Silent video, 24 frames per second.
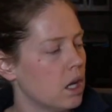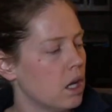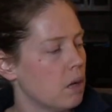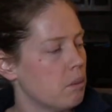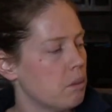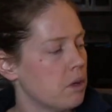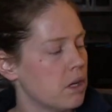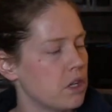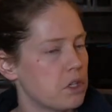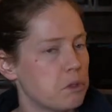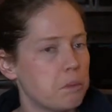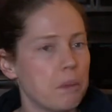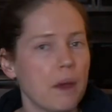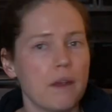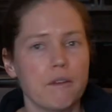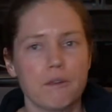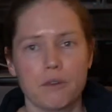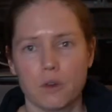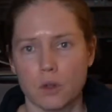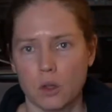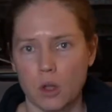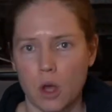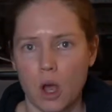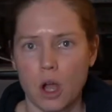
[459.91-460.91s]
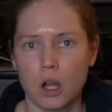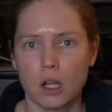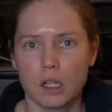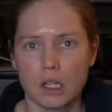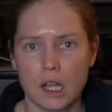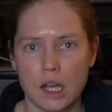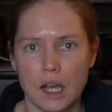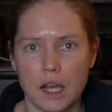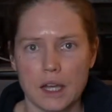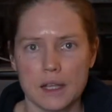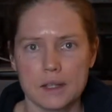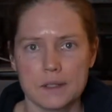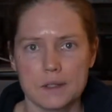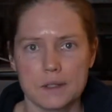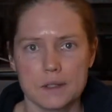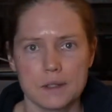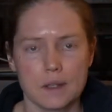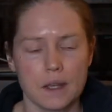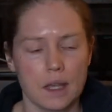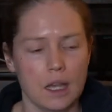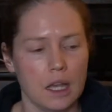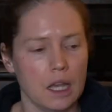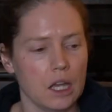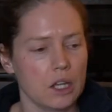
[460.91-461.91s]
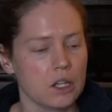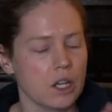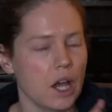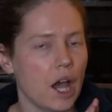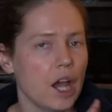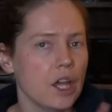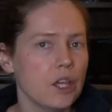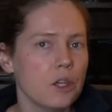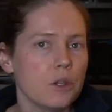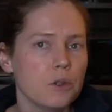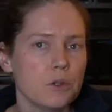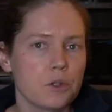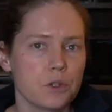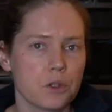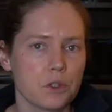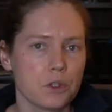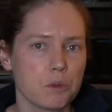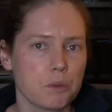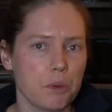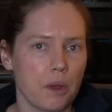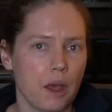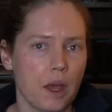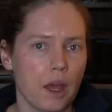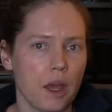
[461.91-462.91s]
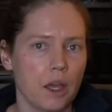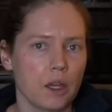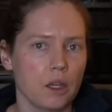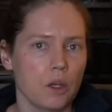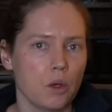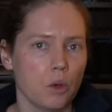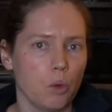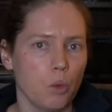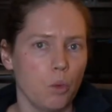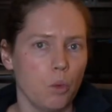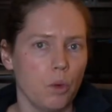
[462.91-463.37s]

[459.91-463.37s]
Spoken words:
But it's meant for long glass. And I use this bag